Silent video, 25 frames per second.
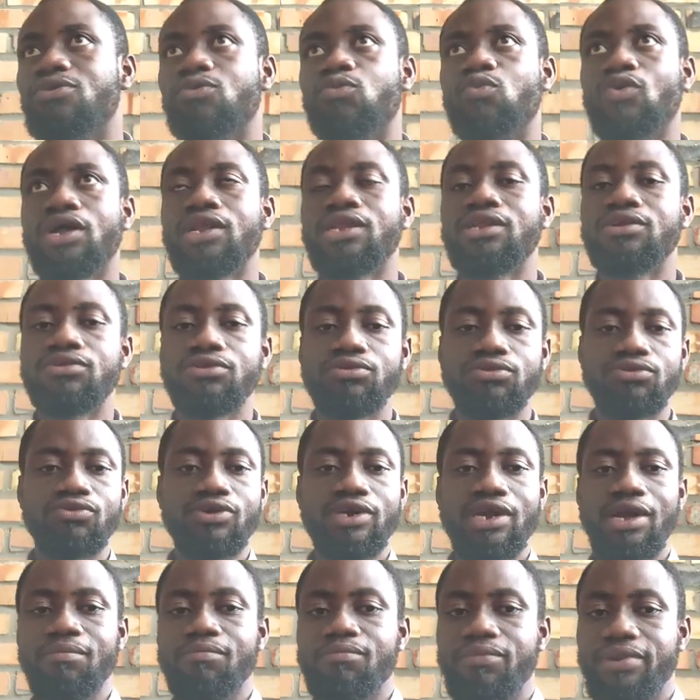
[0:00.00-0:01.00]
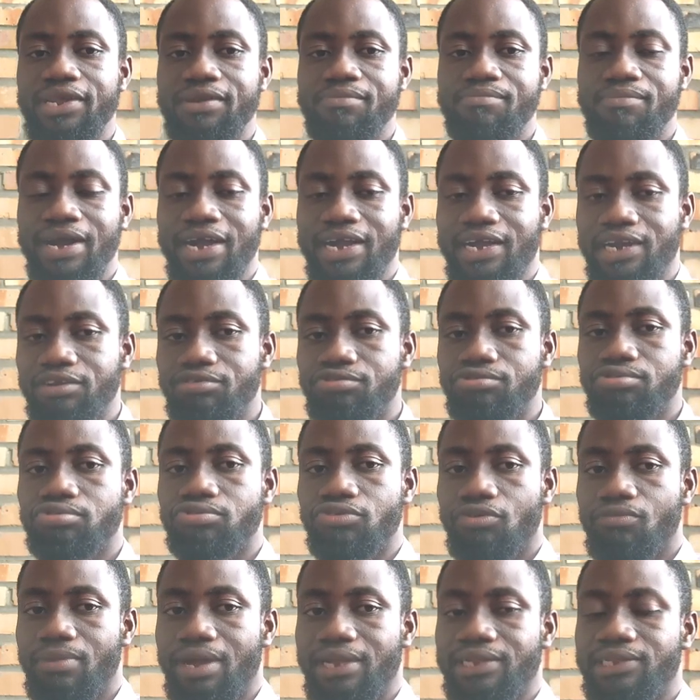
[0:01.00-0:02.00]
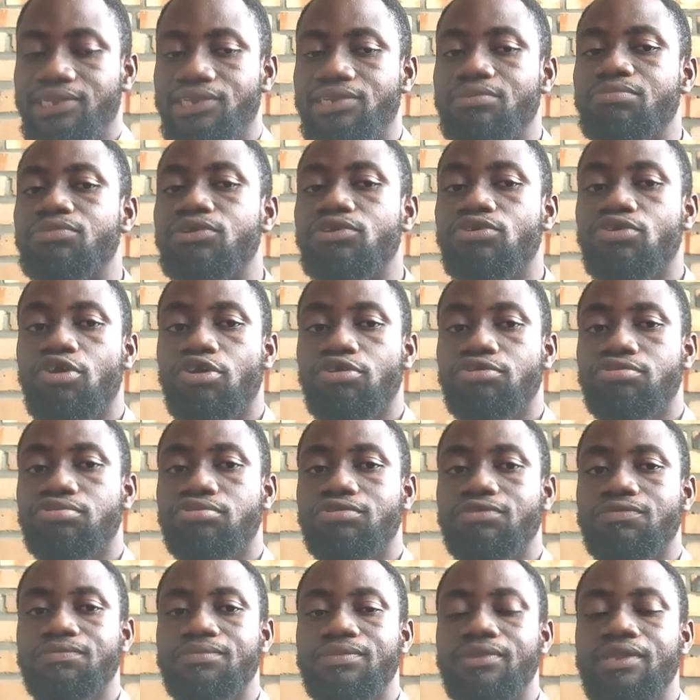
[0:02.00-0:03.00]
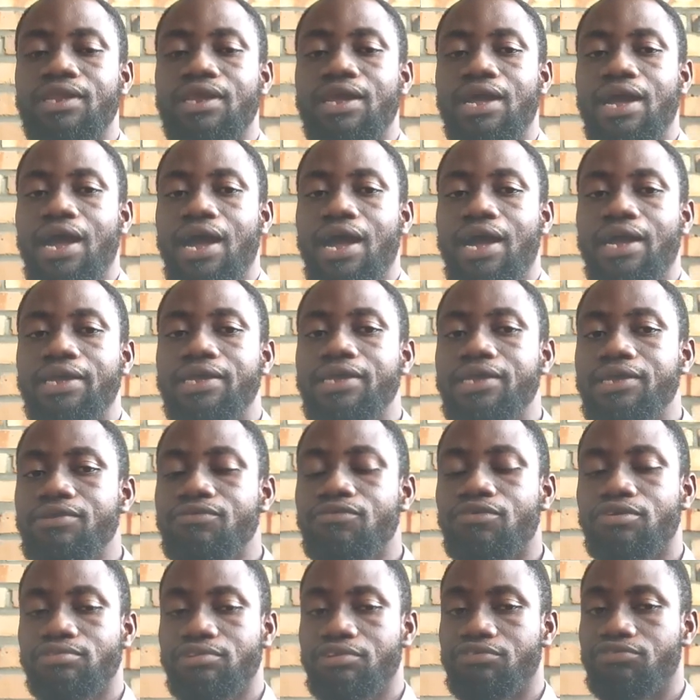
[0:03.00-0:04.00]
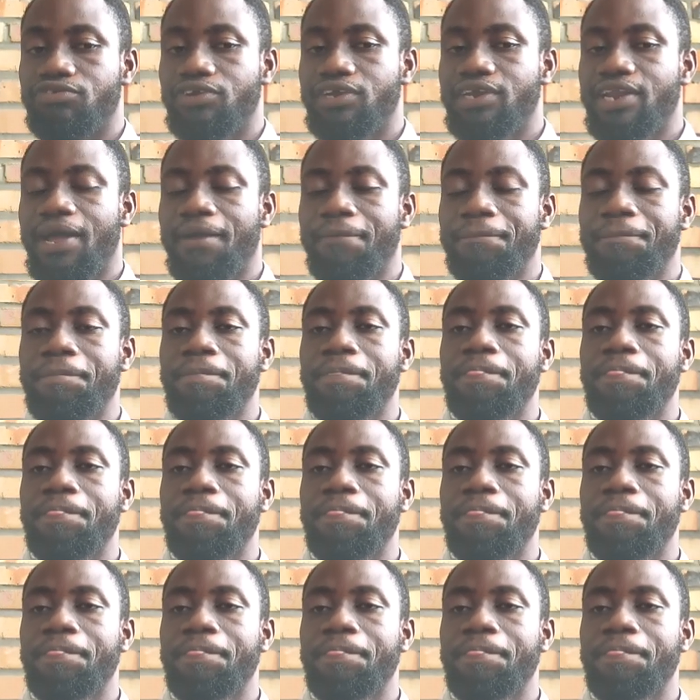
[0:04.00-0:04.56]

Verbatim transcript: Well, you can't blame Maclean so much because uh, he was a trader,